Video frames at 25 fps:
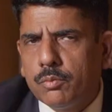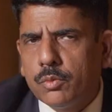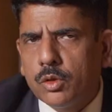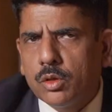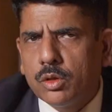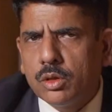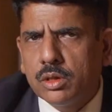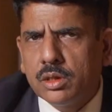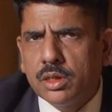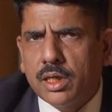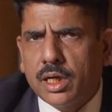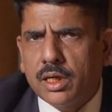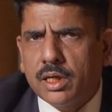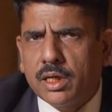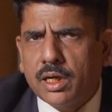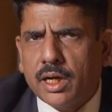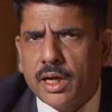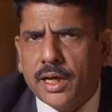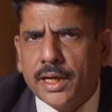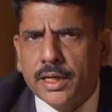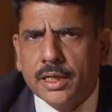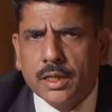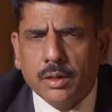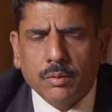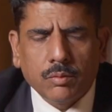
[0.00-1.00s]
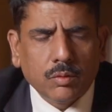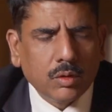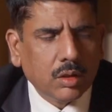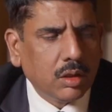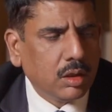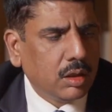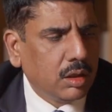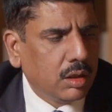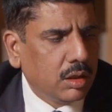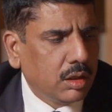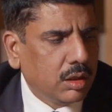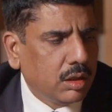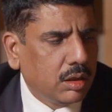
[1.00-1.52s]
because that track
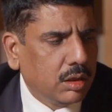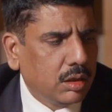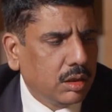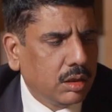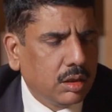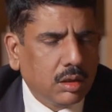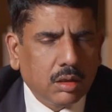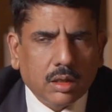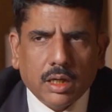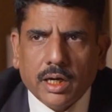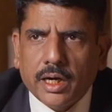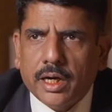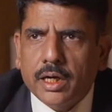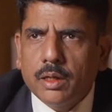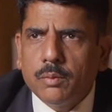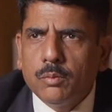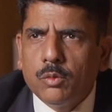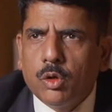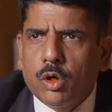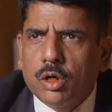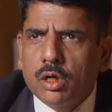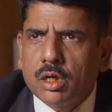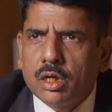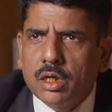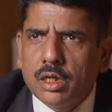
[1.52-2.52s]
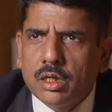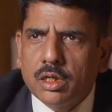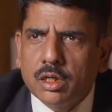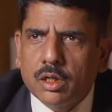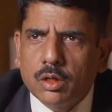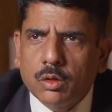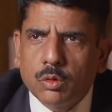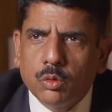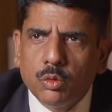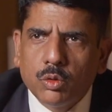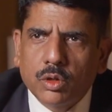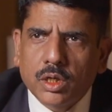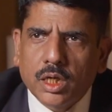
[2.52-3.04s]
uh, had a moderator
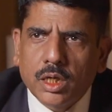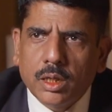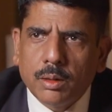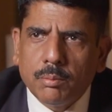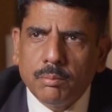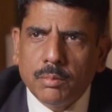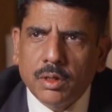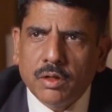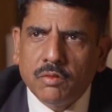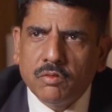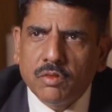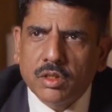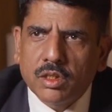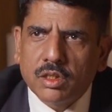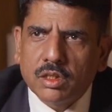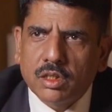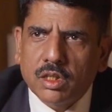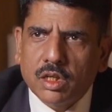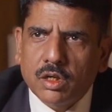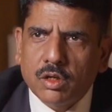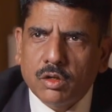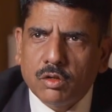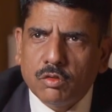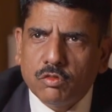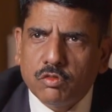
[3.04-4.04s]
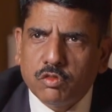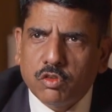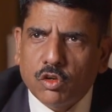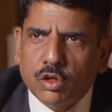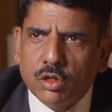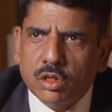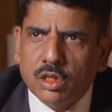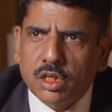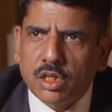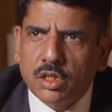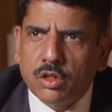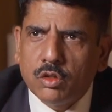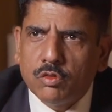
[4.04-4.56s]
who came in with around
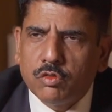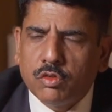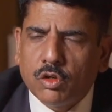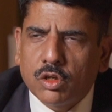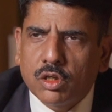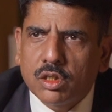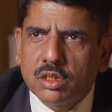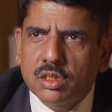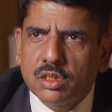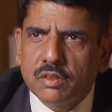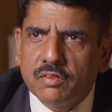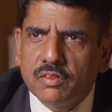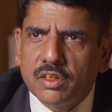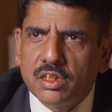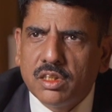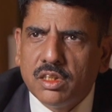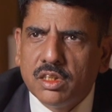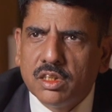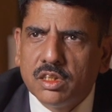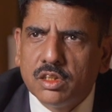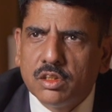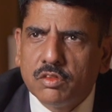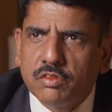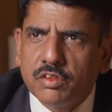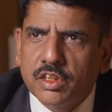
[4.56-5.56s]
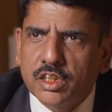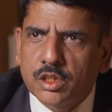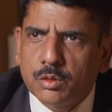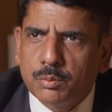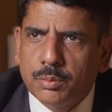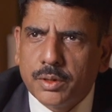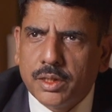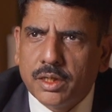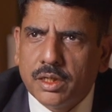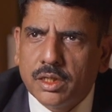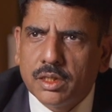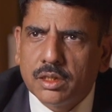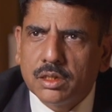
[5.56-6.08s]
40 to 47 years of
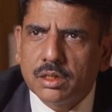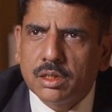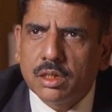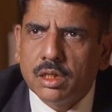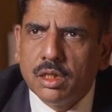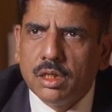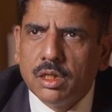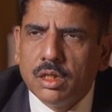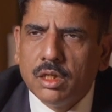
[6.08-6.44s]
experience.